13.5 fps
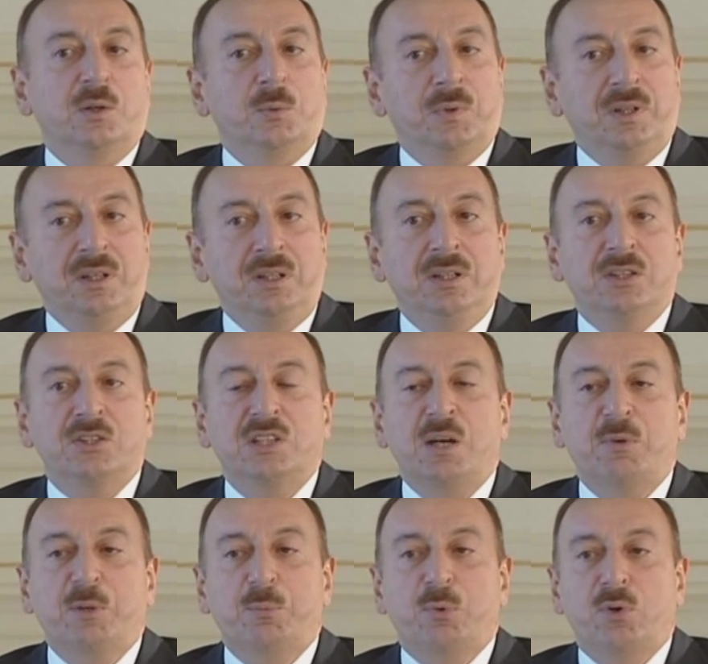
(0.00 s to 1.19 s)
We hear
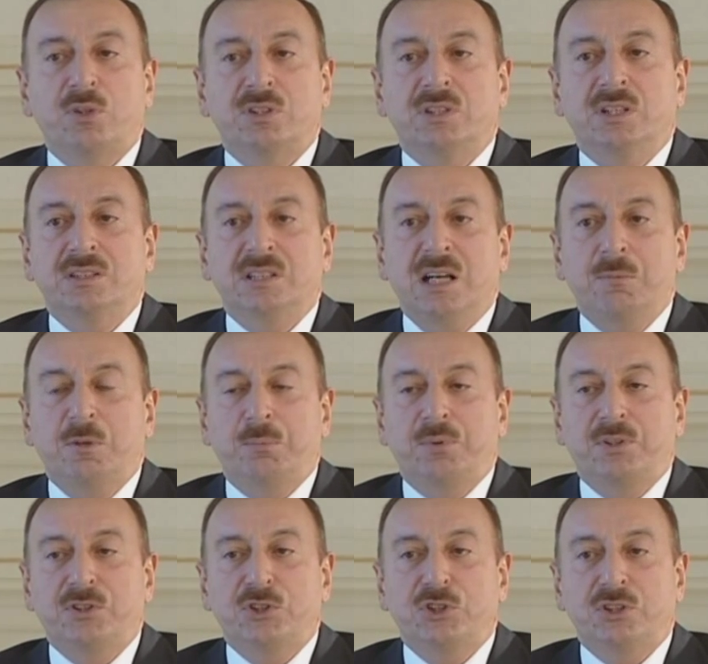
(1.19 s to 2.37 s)
some reports that some
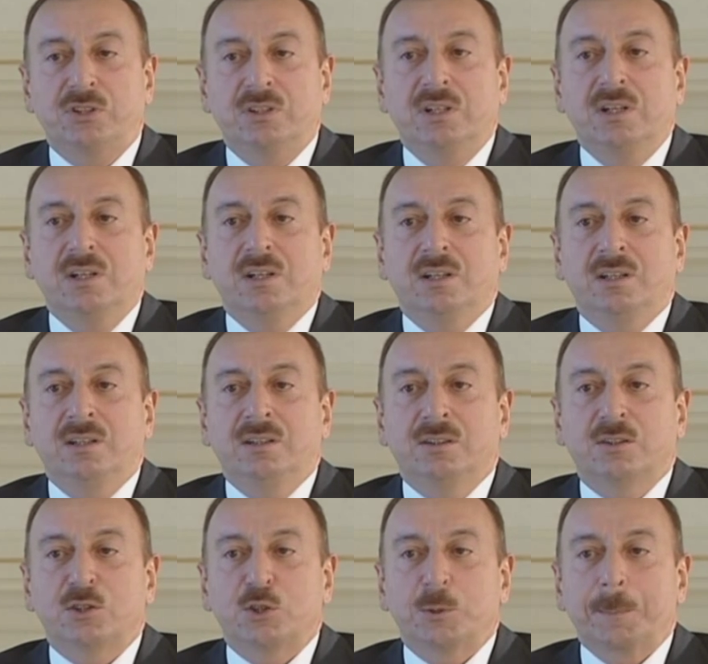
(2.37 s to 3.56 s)
opposition
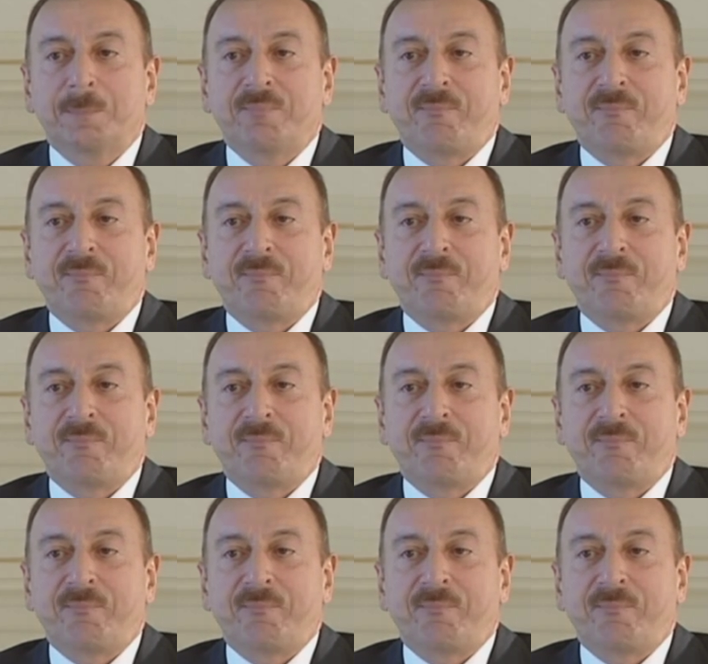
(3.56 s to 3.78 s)
leaders